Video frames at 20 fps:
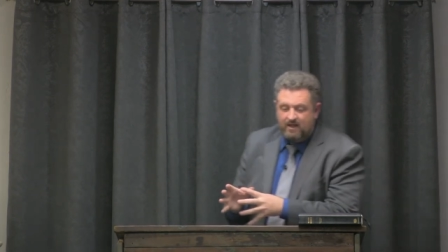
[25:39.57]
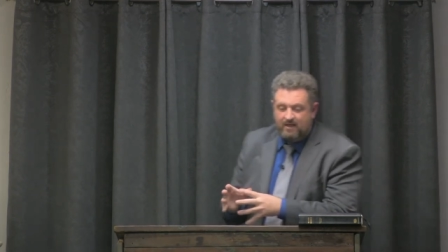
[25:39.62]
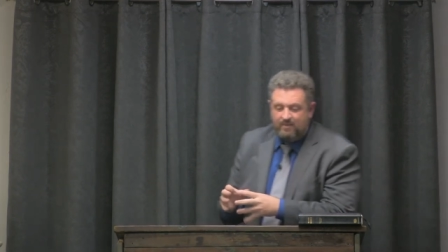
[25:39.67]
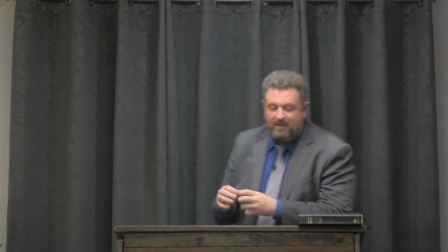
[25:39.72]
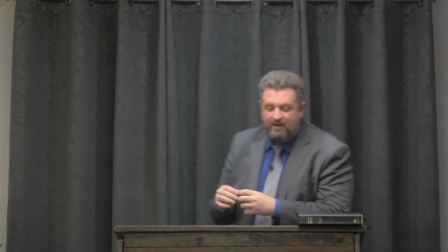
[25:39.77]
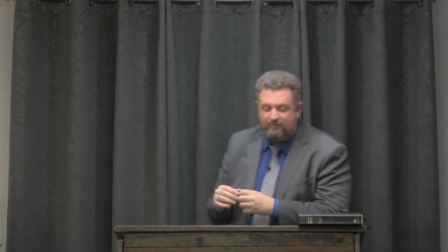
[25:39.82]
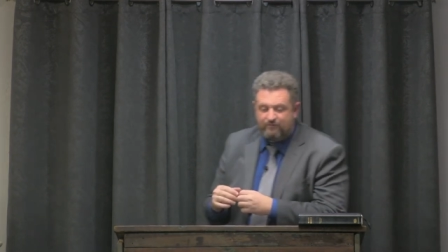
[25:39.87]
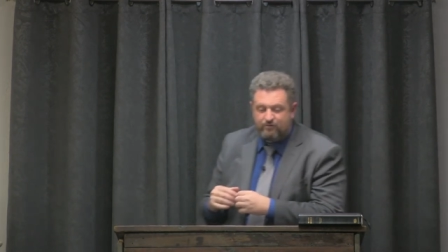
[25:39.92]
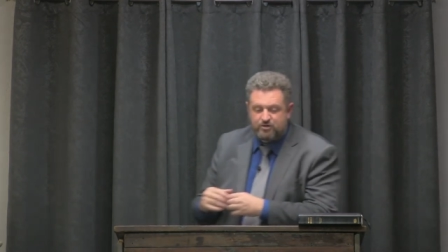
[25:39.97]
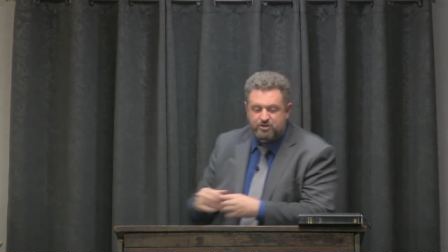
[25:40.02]

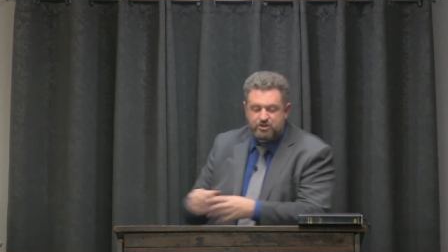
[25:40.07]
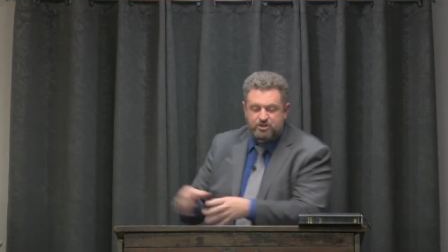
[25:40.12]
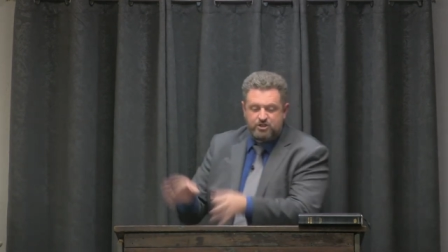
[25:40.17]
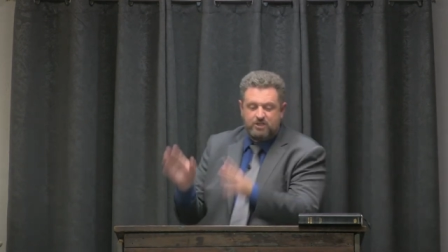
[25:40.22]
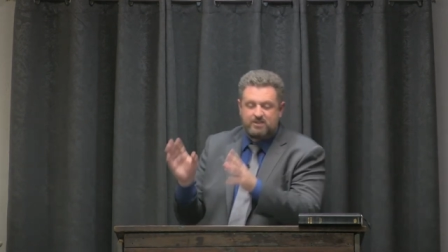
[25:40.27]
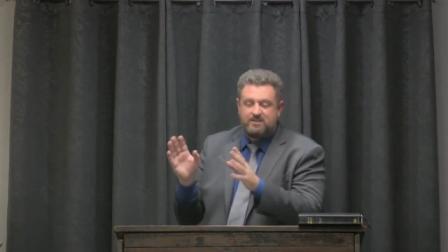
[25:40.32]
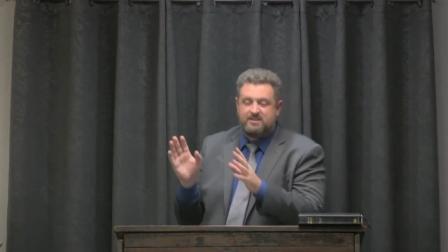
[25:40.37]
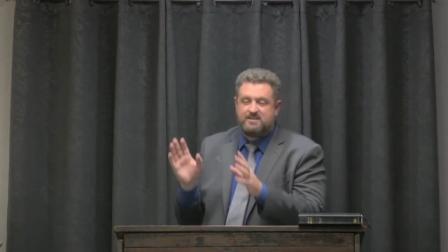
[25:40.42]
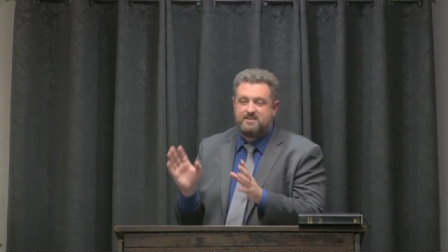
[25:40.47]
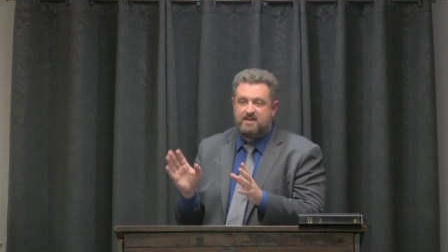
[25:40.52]
they
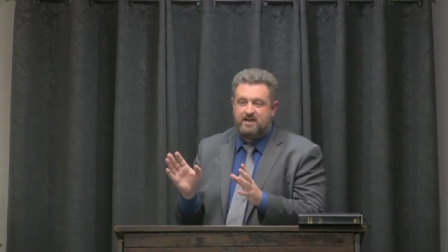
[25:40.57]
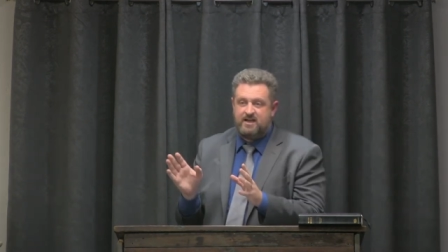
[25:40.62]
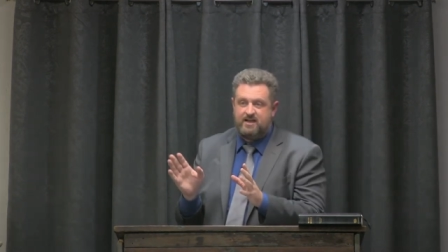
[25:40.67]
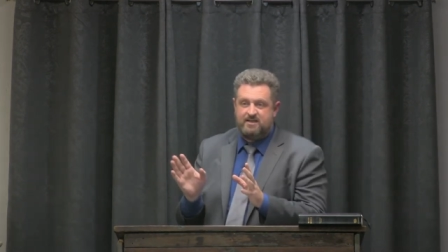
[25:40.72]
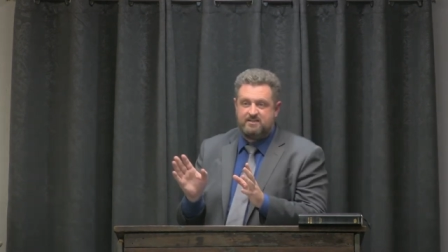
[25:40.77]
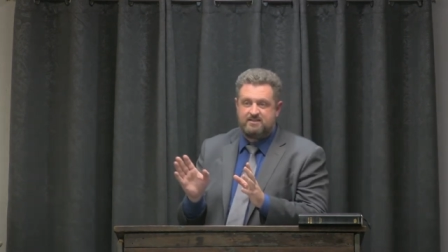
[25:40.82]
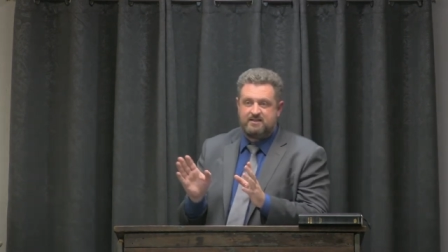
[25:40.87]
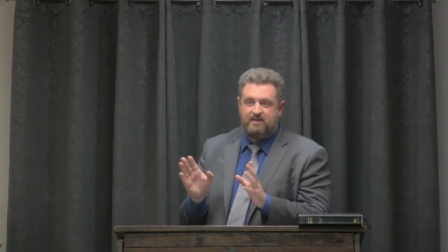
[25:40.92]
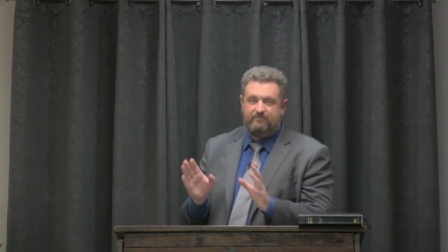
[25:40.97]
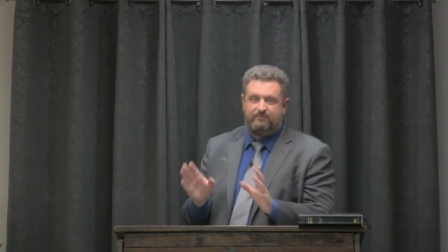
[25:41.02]
forsook the
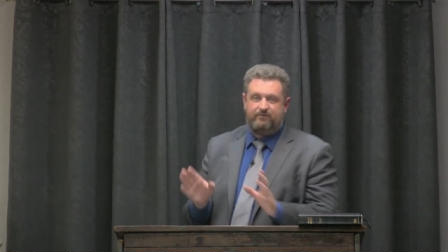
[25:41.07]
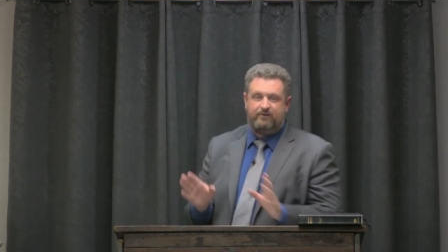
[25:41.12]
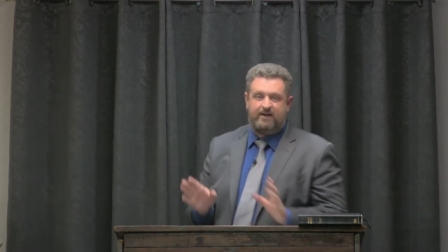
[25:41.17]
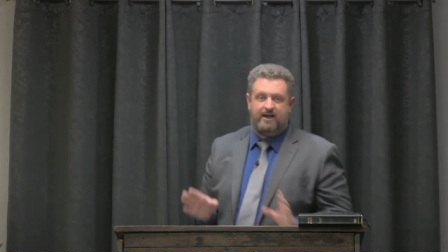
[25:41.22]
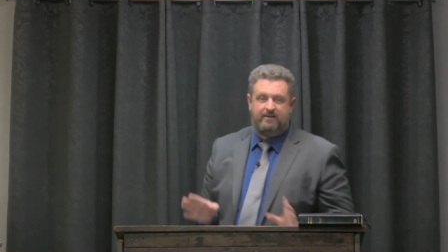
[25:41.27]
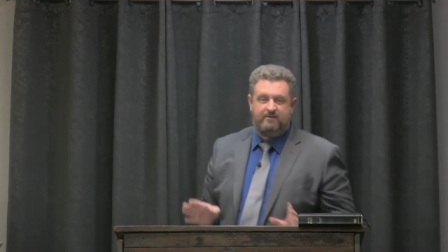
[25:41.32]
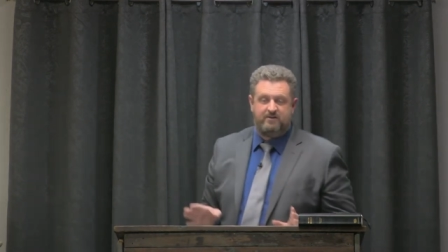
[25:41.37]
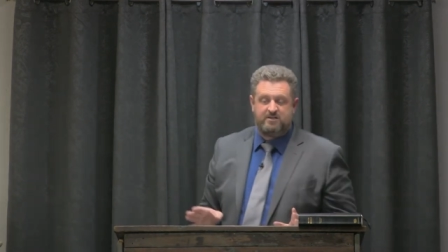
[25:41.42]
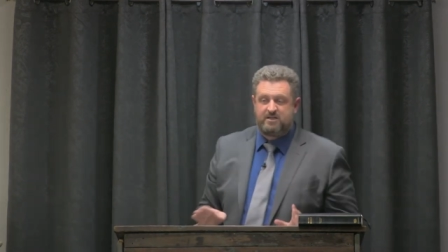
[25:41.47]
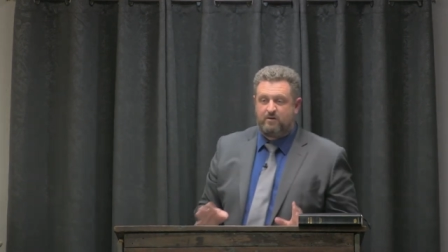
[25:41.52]
cities and
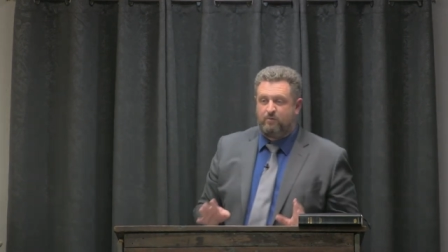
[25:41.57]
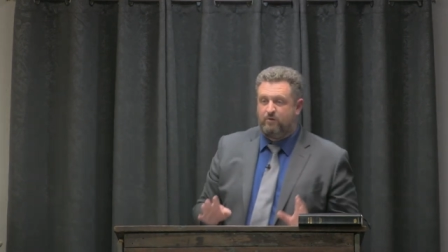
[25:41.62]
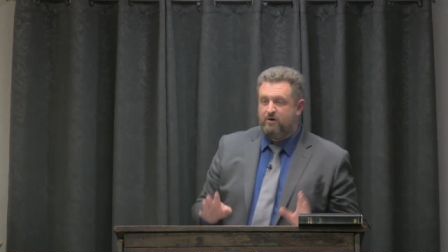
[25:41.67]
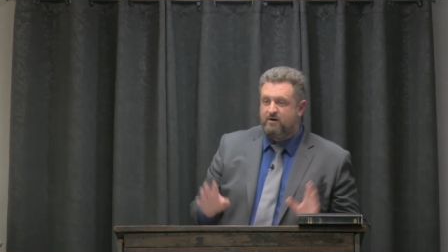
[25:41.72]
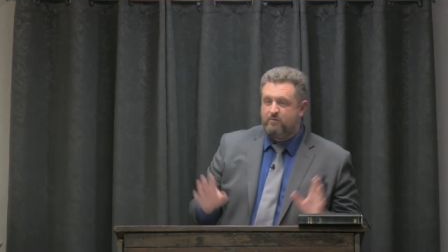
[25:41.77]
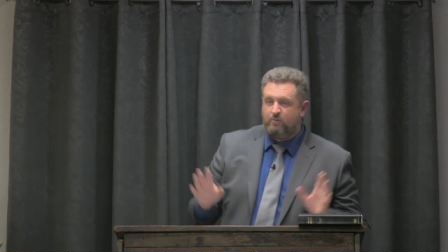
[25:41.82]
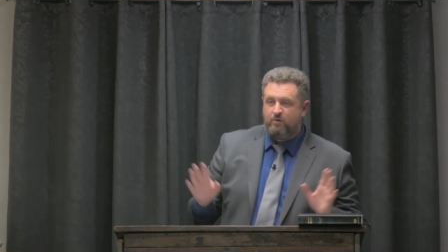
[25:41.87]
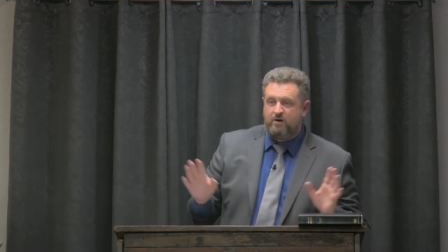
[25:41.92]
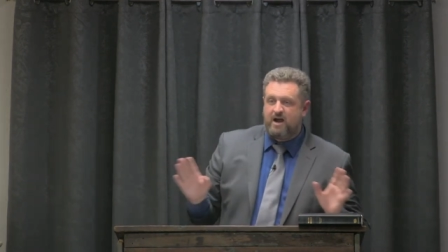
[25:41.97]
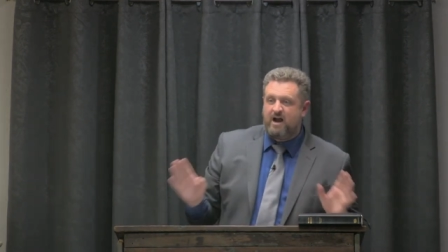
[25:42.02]
fled. They said, We're,
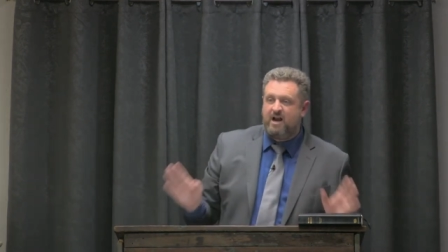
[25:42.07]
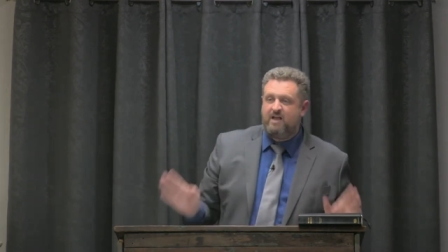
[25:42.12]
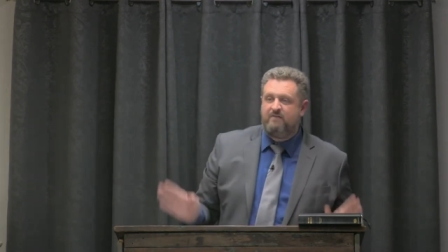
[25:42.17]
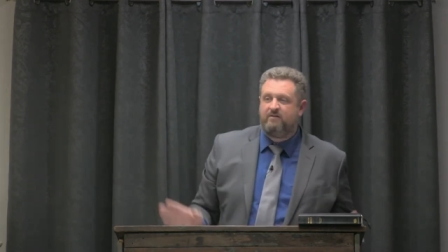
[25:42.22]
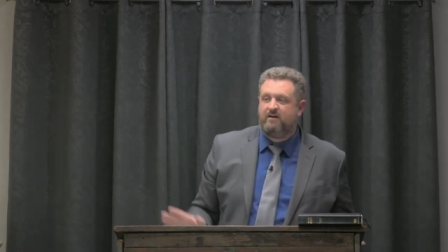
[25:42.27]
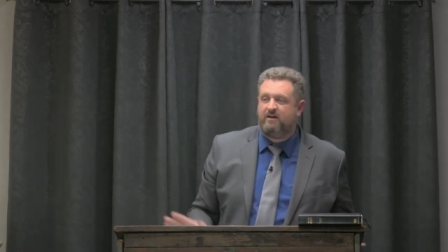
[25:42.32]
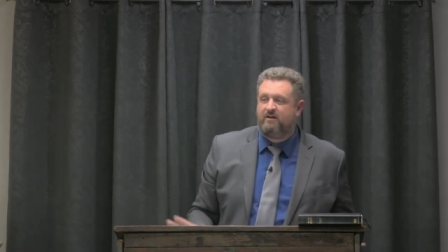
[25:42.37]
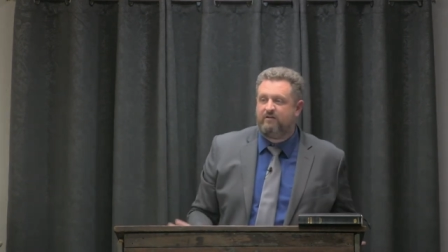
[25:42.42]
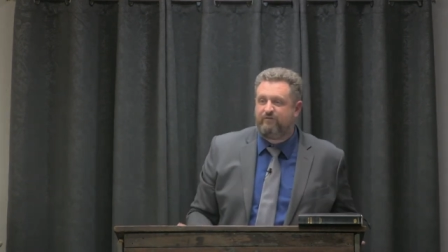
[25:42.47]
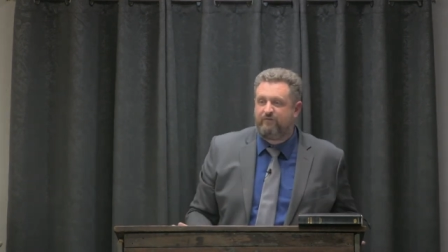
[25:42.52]
we're not even
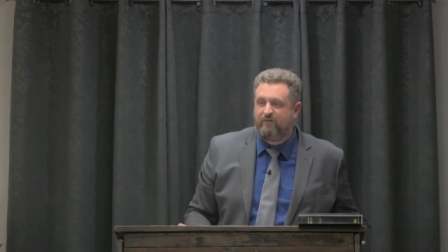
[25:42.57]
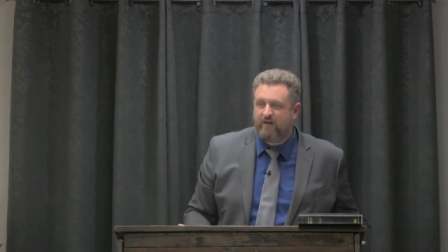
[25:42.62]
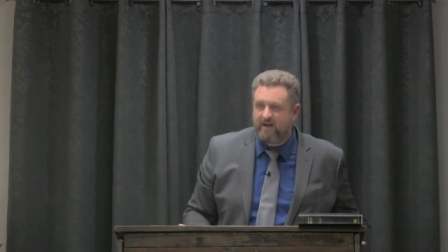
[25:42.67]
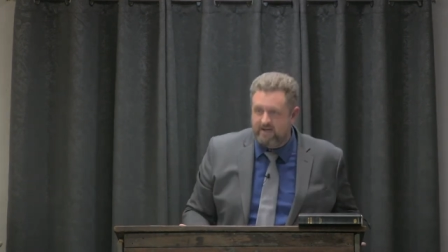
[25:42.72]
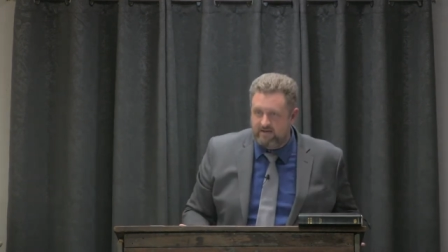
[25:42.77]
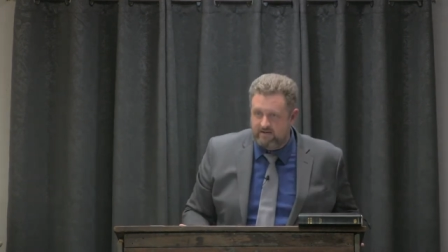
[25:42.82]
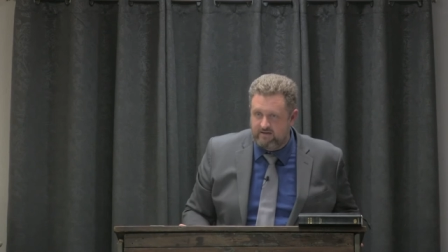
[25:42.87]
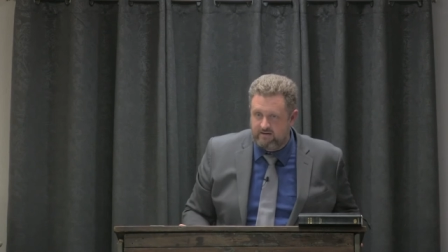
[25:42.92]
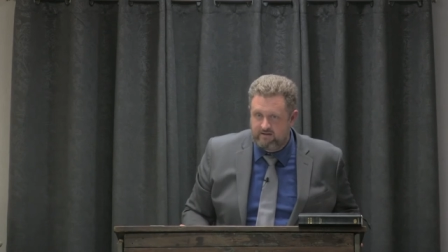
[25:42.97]
going to fight.